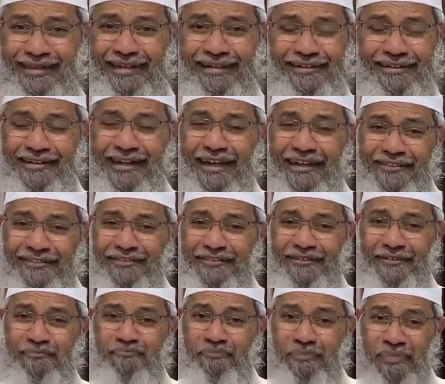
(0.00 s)
It
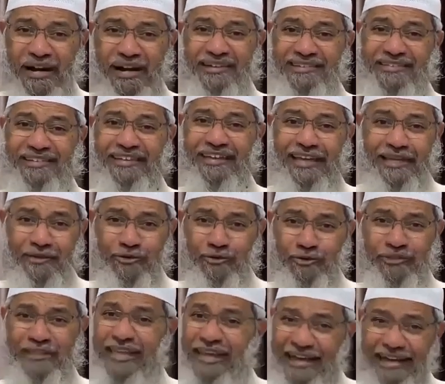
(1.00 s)
gets merged
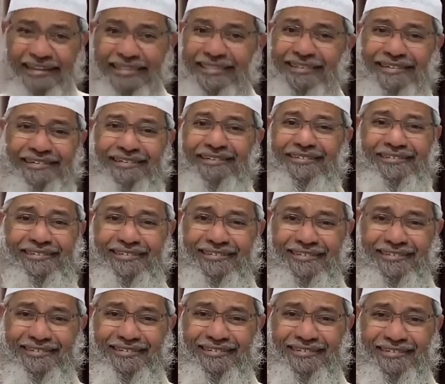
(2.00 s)
into the earth.
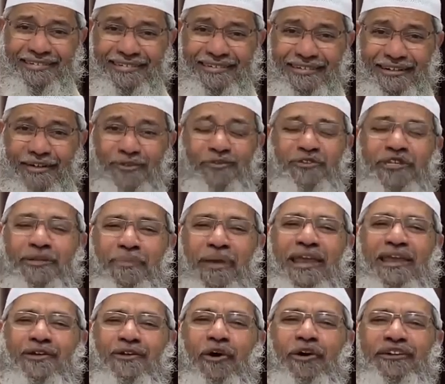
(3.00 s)
So the
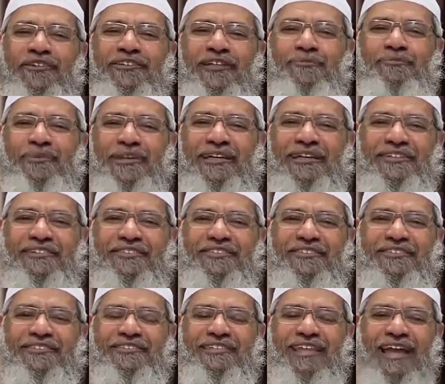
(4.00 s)
main concept is
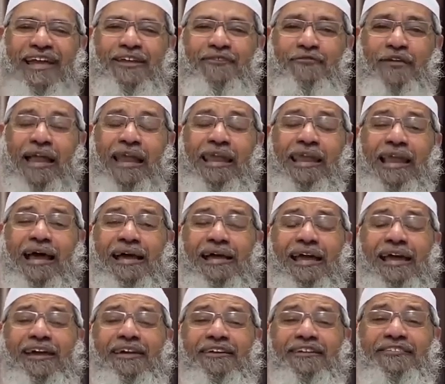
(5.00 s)
that if Allah
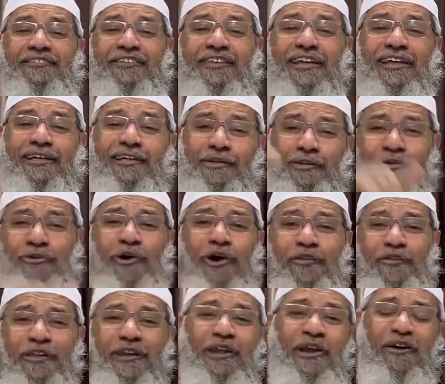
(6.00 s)
can resurrect you
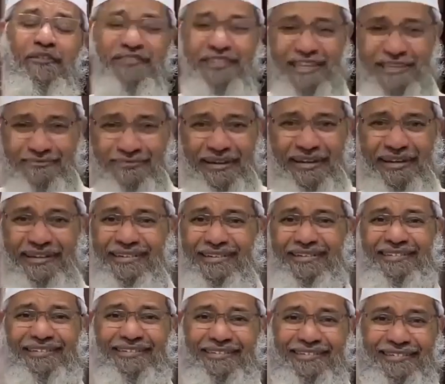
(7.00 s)
on the day of judgment,
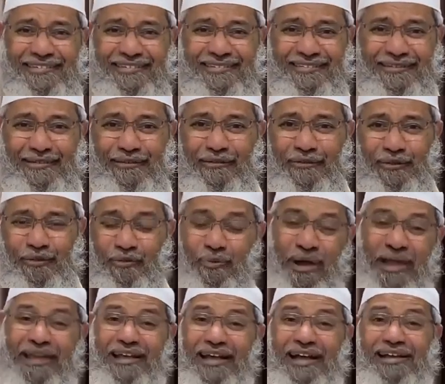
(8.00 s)

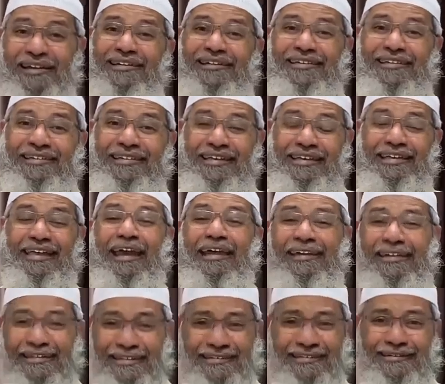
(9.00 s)
why can't He
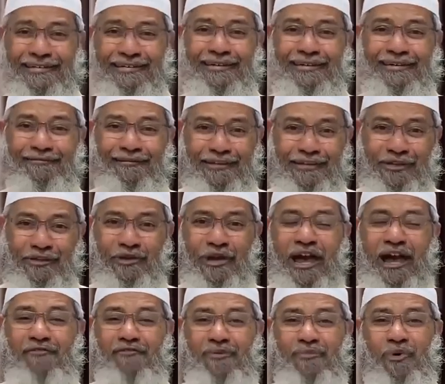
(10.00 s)
yet, whether you
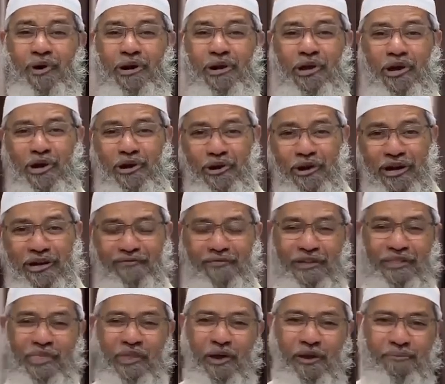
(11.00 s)
have a body or not,
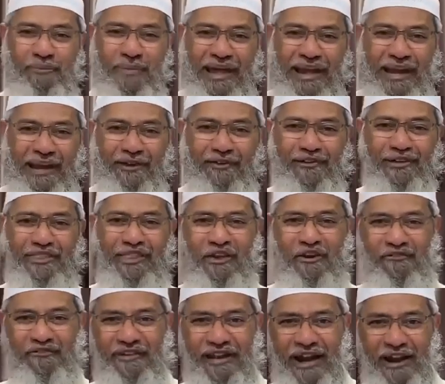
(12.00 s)
whether you are buried or whether
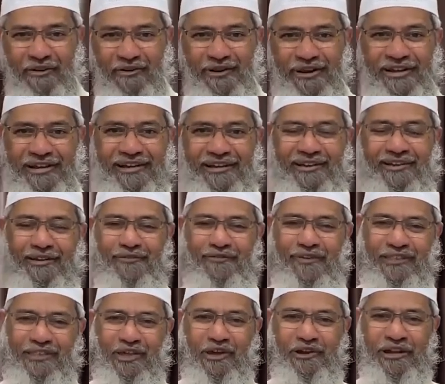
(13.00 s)
you have drowned,
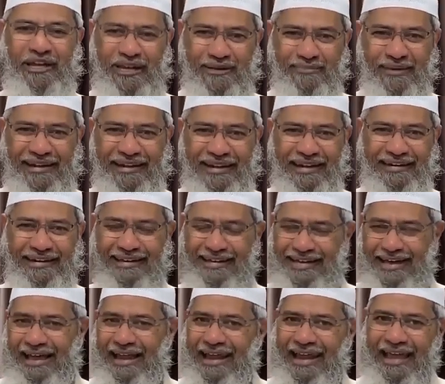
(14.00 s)
whether you are cremated,
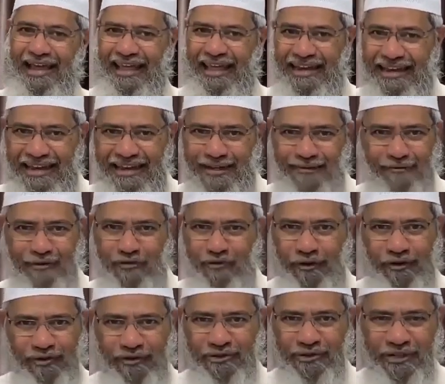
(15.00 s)
Allah can yet, if He
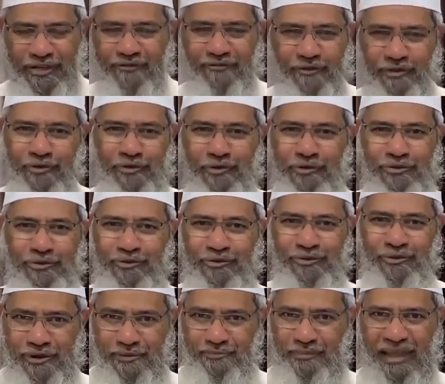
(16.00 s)
wants to give you
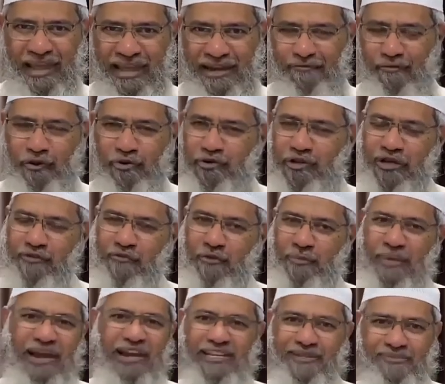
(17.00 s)
pain, wants to give you
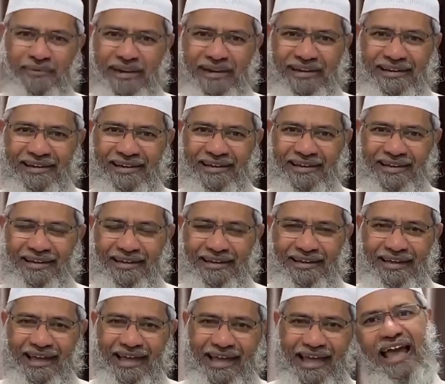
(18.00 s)
punishment.
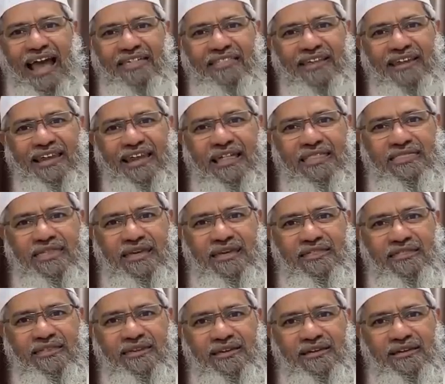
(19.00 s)
As Allah
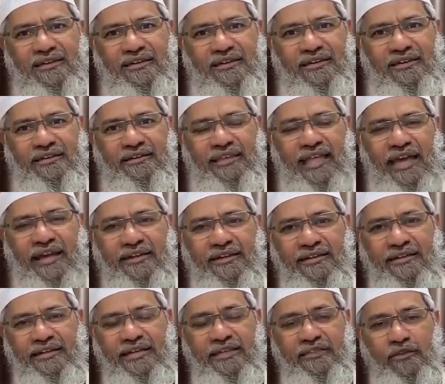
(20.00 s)
says
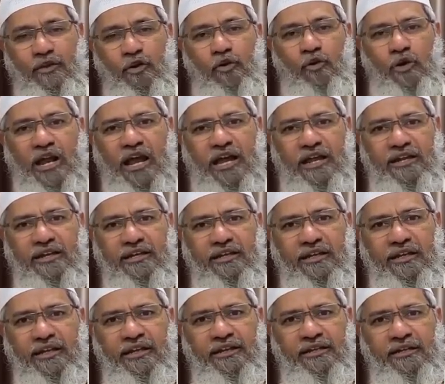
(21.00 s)
that in the Quran,
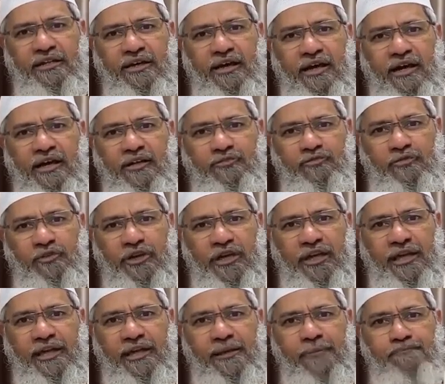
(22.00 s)
in
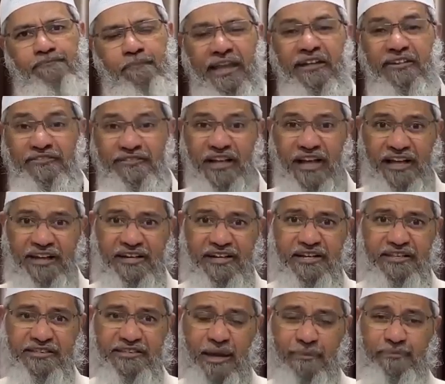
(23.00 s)
Surah
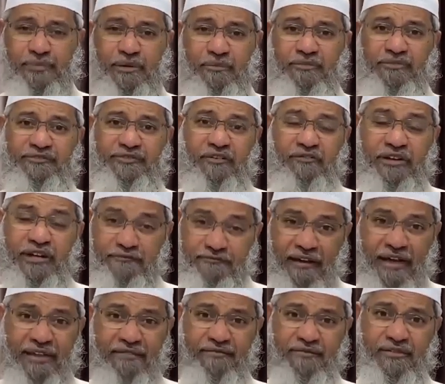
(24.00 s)
Insan, chapter number
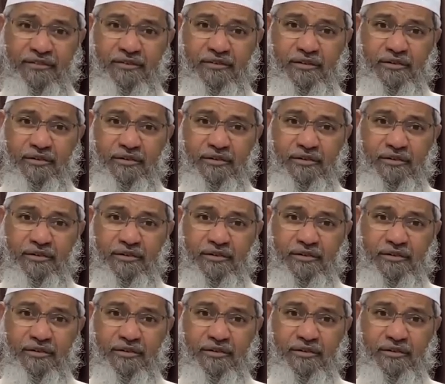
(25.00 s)
75,